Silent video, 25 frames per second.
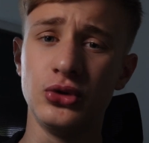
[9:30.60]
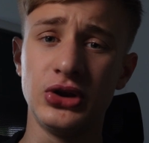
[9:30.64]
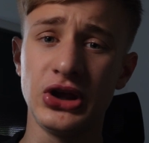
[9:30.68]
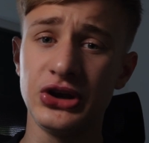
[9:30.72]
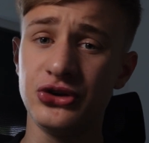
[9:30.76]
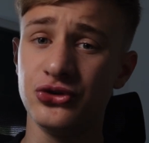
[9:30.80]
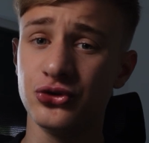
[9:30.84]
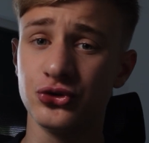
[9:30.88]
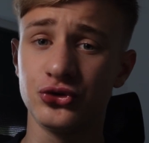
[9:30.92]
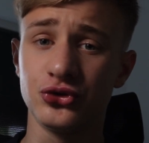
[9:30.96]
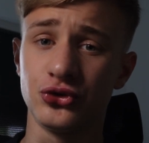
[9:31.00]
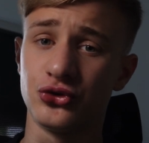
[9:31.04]
that
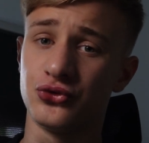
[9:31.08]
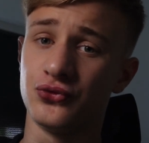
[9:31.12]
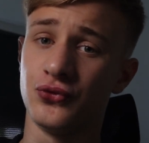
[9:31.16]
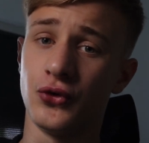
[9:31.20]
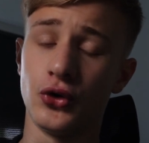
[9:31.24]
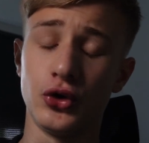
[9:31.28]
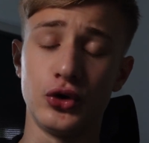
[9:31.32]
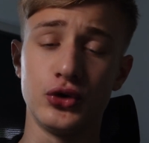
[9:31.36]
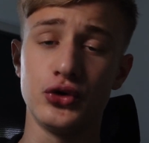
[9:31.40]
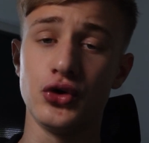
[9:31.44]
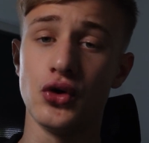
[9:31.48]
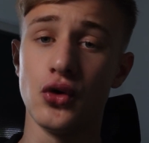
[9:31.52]
you should
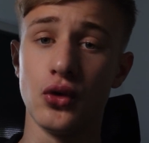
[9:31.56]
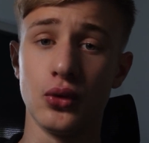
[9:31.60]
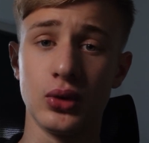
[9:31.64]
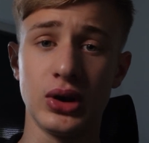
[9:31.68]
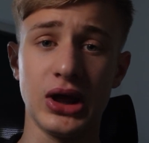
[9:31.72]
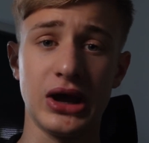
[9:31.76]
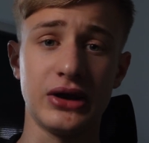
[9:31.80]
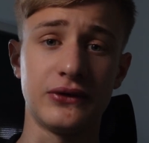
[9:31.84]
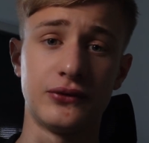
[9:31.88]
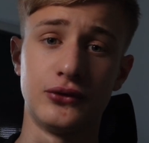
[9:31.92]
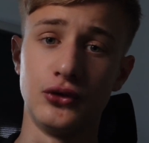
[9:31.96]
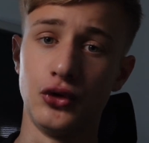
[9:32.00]
follow your whole
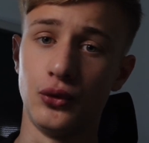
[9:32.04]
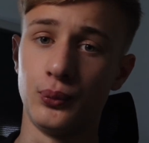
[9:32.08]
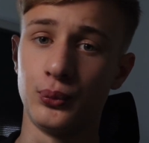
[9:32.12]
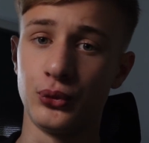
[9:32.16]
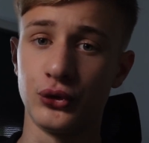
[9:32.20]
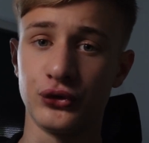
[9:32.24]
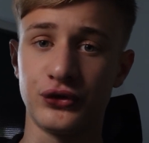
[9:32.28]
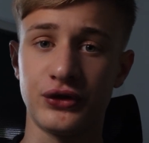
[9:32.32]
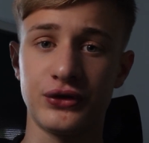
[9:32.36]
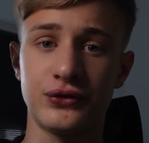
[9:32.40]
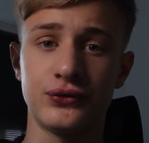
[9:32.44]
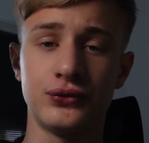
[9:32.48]
life, no
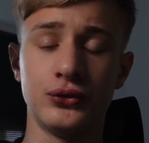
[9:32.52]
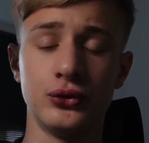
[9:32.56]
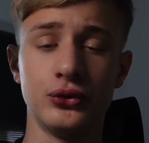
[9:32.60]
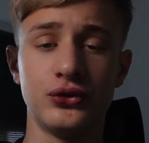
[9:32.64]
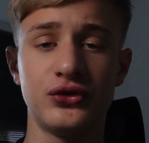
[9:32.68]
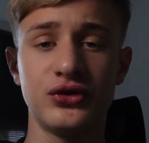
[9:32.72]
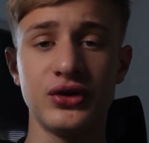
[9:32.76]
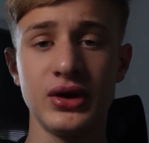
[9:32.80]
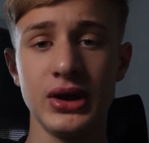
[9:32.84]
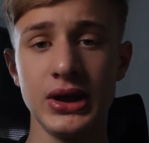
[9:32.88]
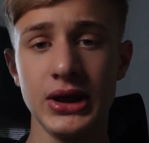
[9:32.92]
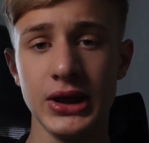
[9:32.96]
processed
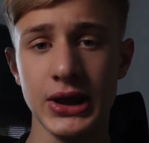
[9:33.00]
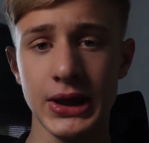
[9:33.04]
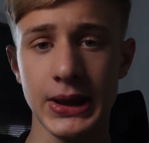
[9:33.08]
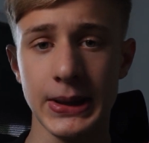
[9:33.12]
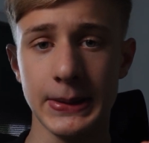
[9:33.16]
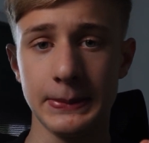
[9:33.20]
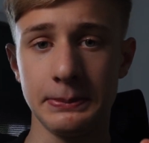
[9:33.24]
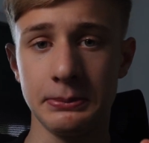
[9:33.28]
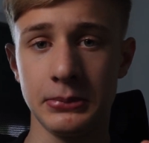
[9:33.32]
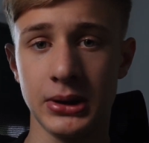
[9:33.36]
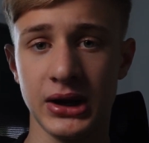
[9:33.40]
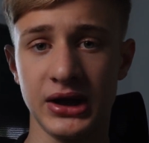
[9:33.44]
foods.
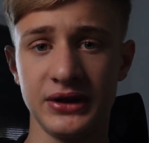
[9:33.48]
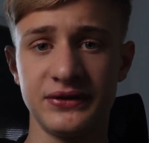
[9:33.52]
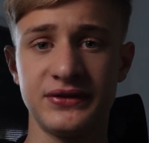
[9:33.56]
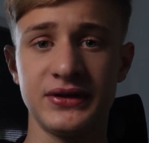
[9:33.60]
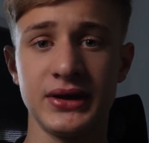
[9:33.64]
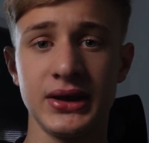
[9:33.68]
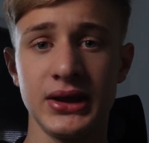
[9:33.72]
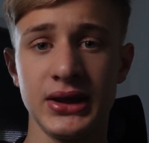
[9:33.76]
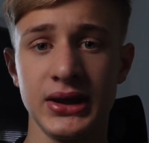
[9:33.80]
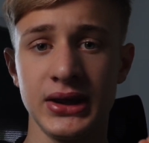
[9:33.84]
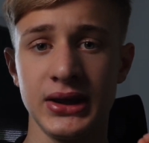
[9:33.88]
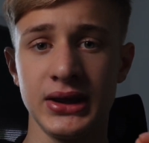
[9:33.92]
But
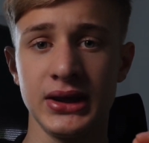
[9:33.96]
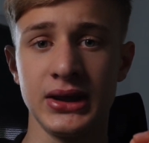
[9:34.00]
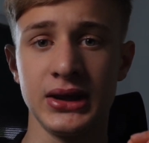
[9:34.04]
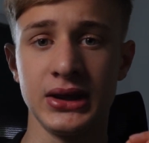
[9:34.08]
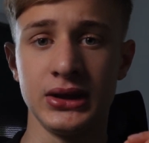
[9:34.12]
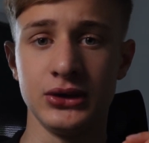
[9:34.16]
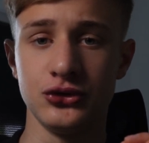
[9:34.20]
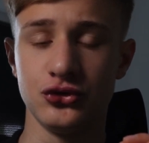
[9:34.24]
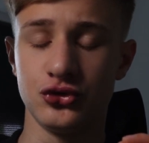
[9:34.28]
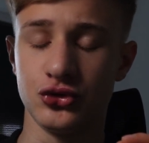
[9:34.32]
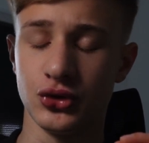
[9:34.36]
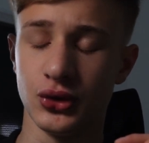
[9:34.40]

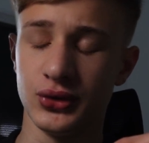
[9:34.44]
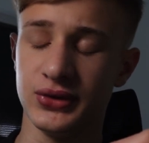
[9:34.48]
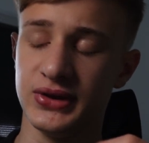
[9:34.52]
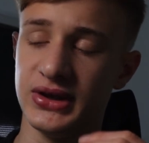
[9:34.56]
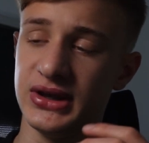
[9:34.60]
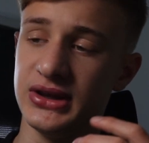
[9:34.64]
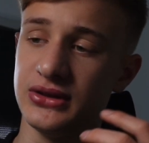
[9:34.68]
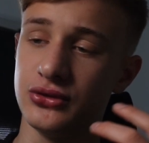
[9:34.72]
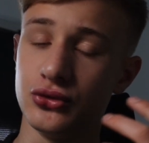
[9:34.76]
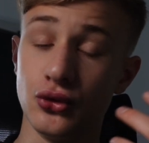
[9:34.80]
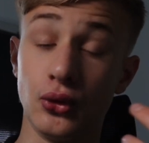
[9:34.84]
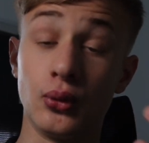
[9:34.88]
you should
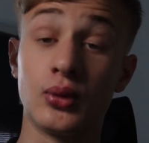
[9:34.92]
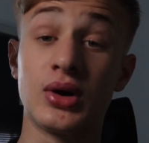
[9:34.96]
eat no